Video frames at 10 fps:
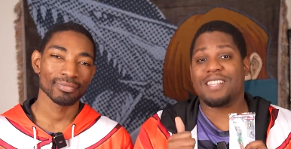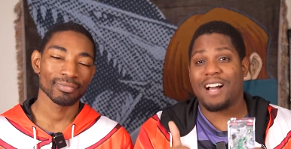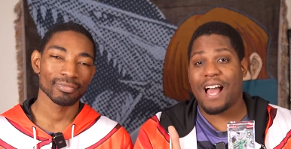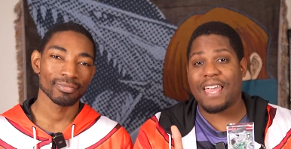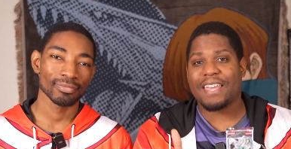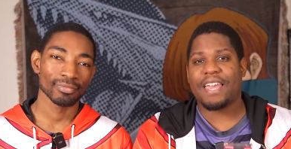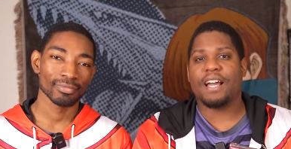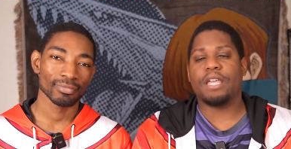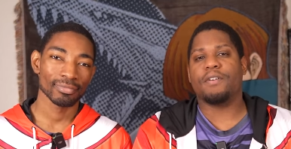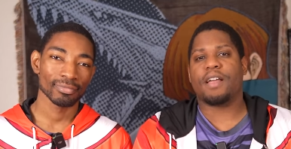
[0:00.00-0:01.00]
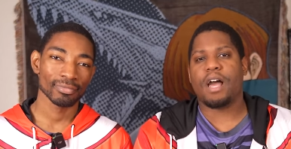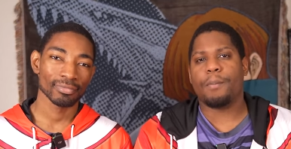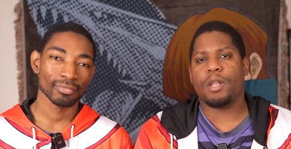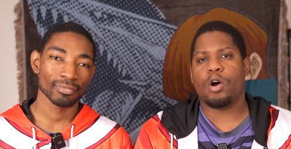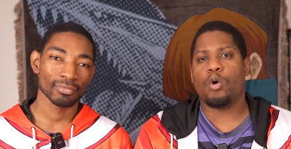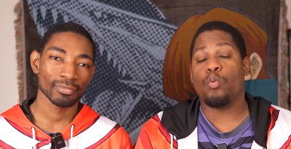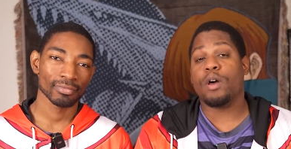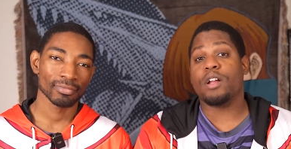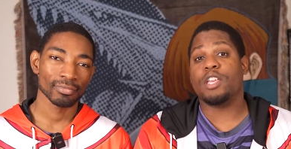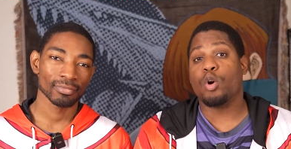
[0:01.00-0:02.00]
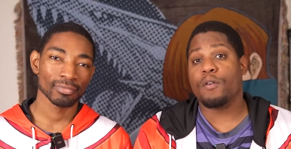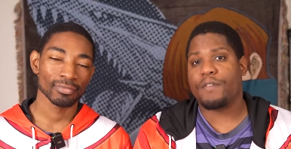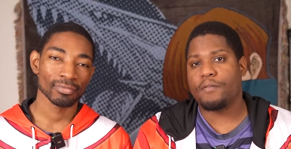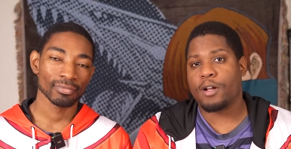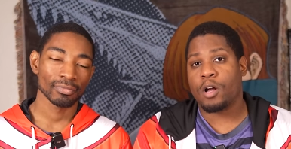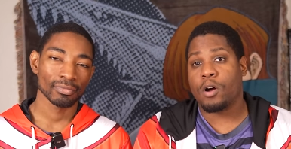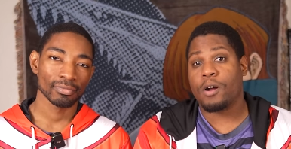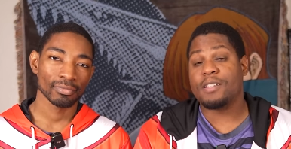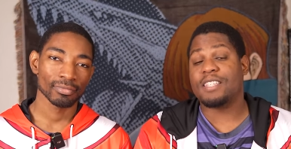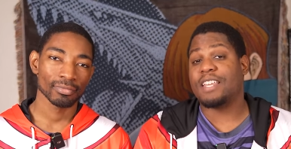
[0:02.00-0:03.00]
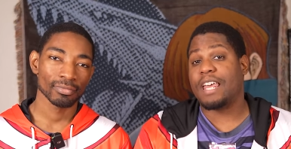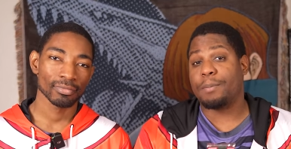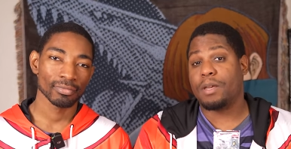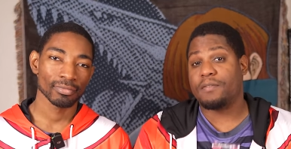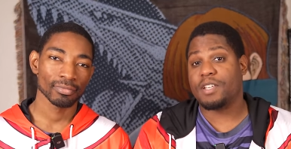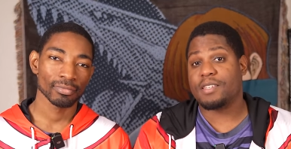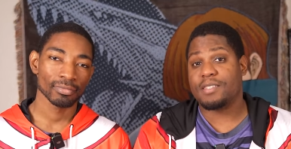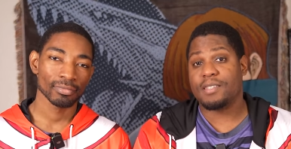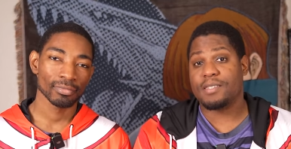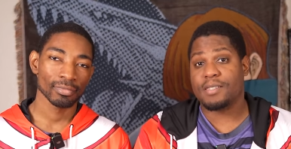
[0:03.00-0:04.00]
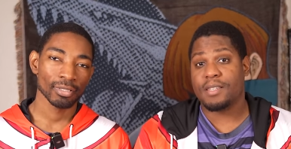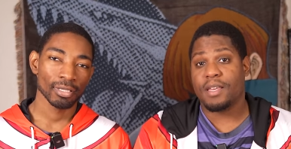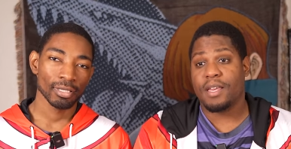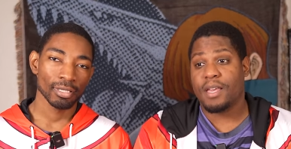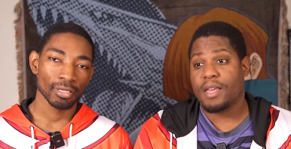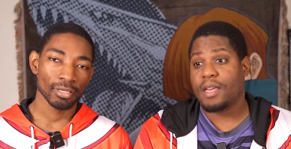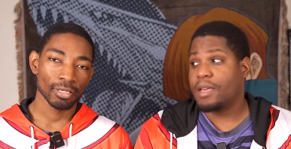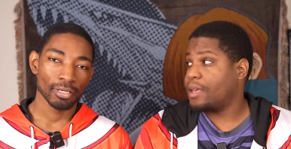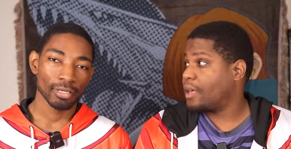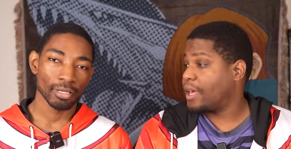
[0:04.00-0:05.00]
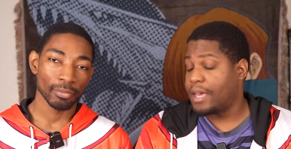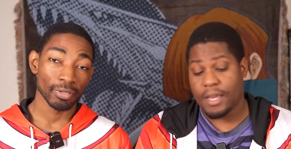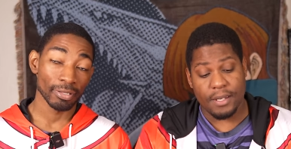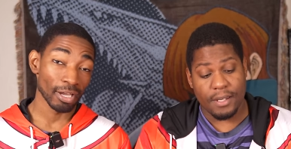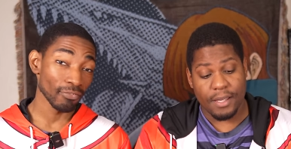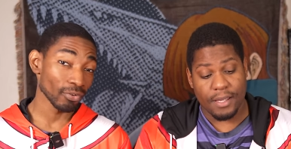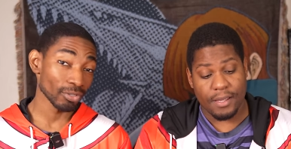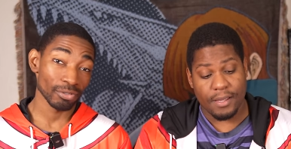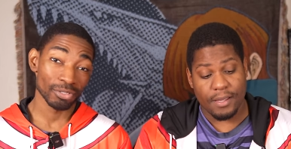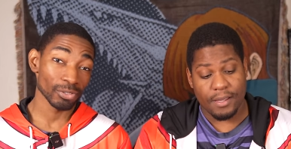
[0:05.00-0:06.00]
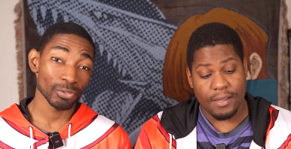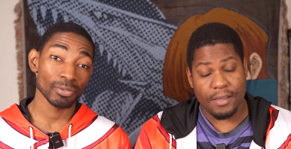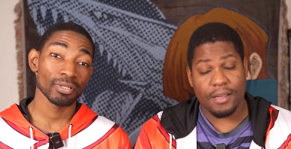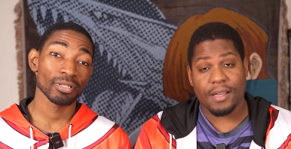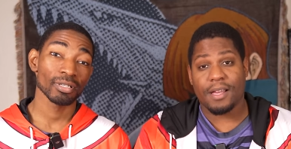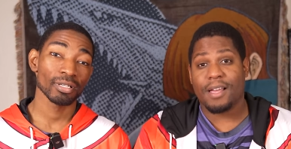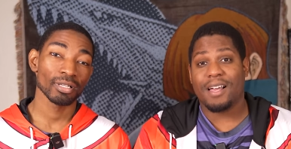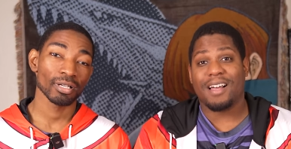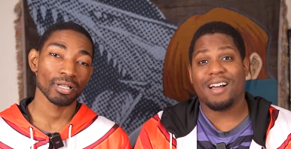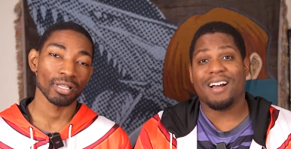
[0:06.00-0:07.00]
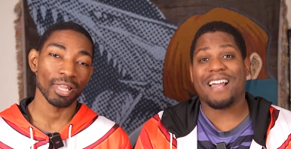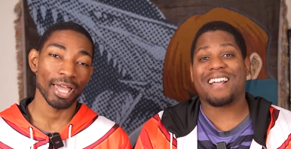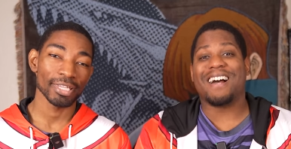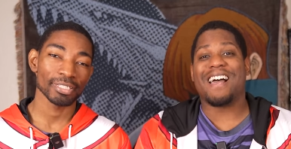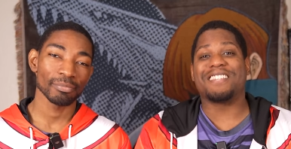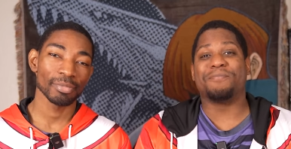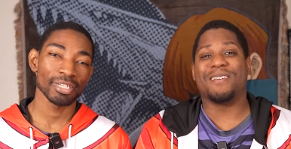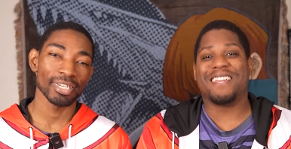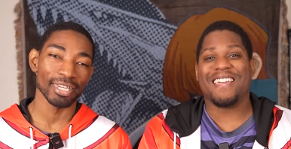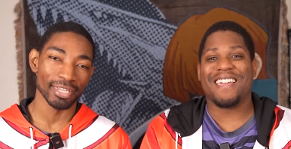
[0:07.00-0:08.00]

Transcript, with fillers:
Speaker 1: us a like and leave a comment on what are your favorite cards in Enemy of Justice. And without further
Speaker 2: ado, class, class begins.